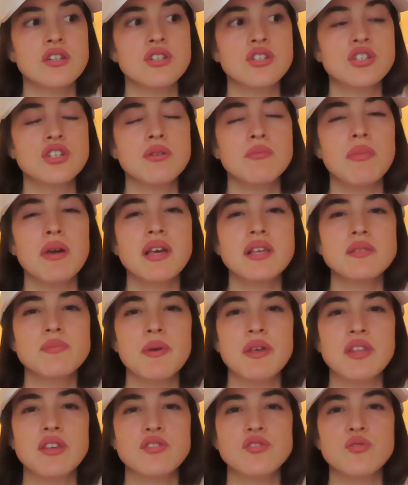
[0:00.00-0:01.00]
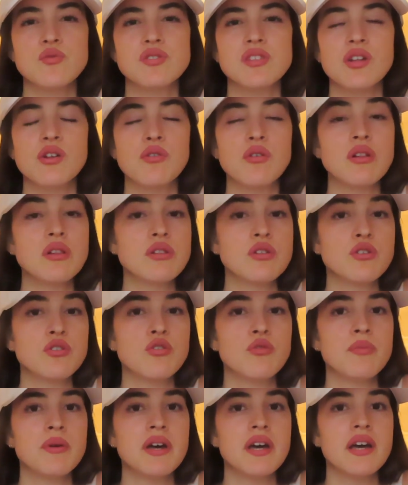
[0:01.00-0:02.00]
she makes bathing suits that are a
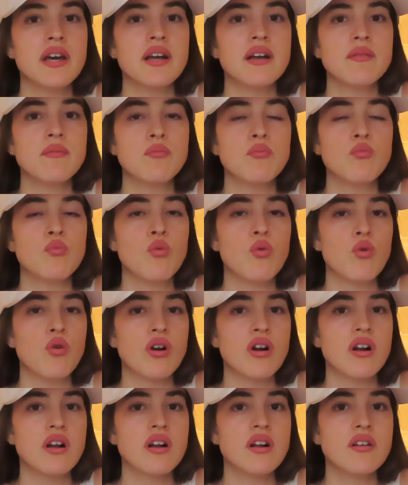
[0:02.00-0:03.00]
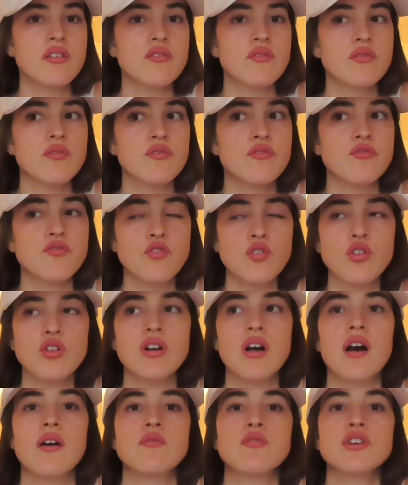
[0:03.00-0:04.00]
little bit more full
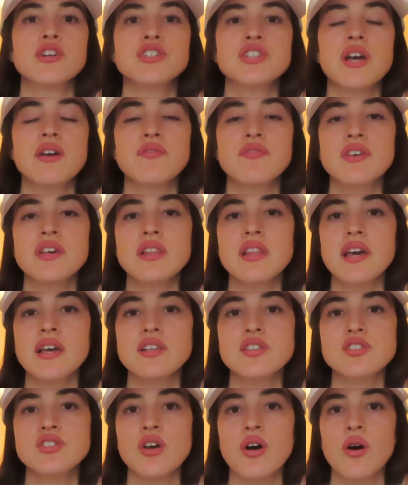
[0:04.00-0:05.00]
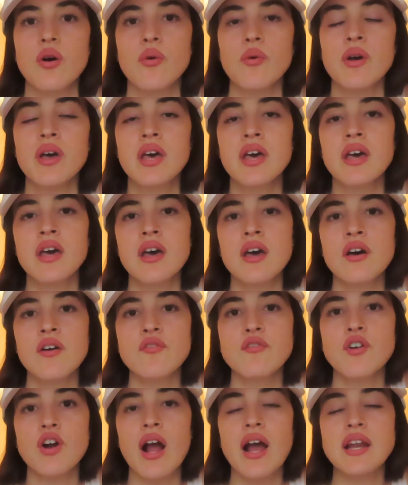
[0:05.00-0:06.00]
coverage, I feel like. So
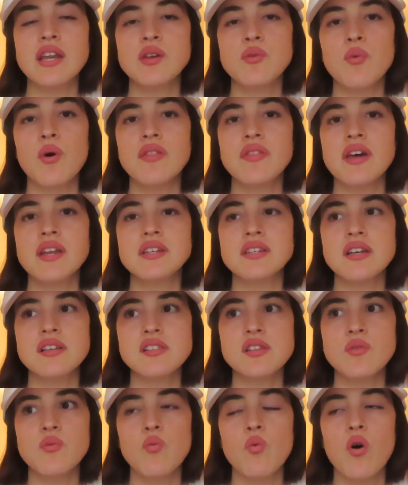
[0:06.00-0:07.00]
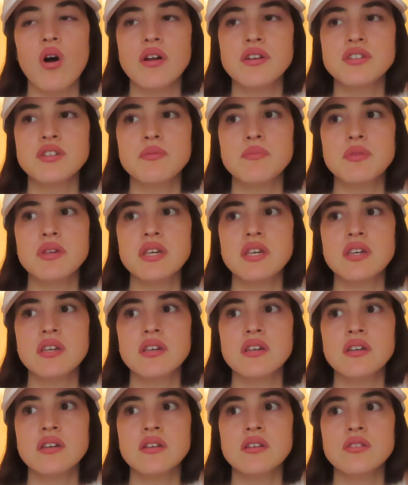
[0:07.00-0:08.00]
for anyone that doesn't want to
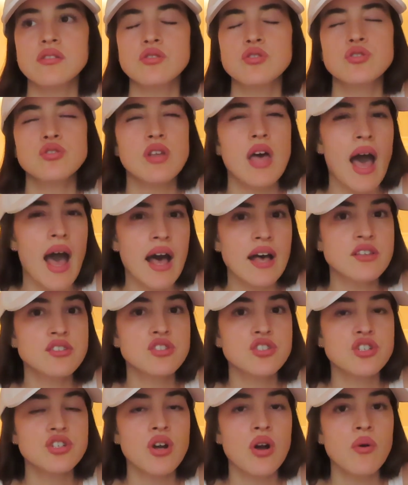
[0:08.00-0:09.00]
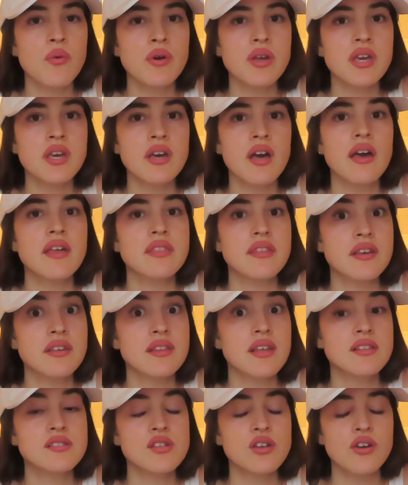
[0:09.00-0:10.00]
be as showy, I think
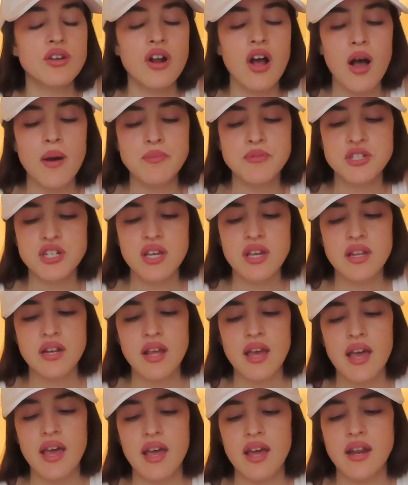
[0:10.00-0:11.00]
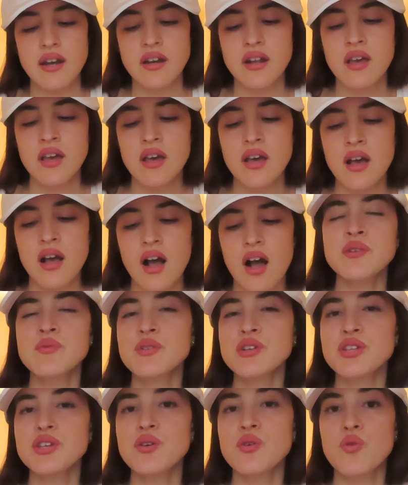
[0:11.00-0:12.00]
that's a good option. And any
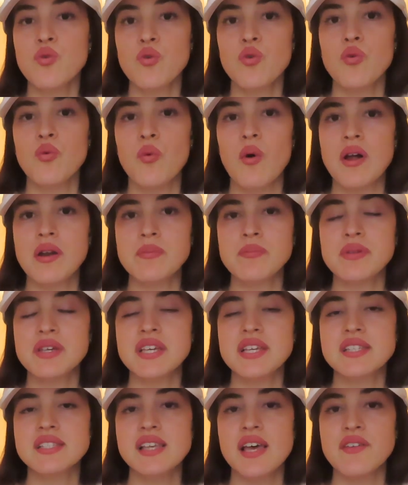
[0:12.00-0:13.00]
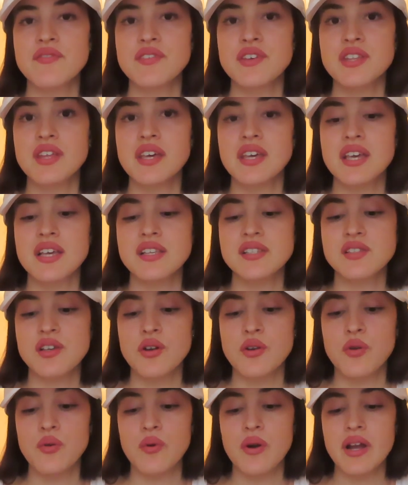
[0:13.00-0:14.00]
really cool one piece, I feel like, is a
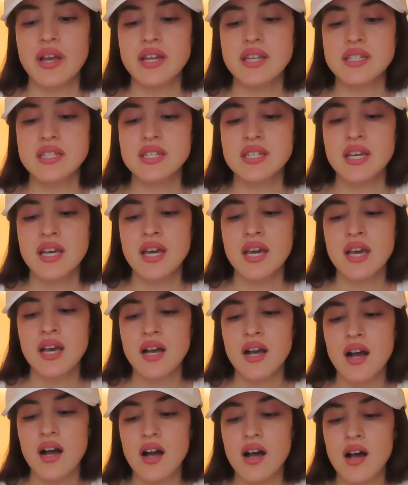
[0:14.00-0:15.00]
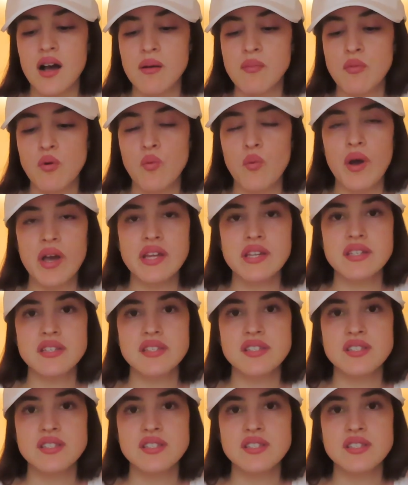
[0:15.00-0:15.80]
great way to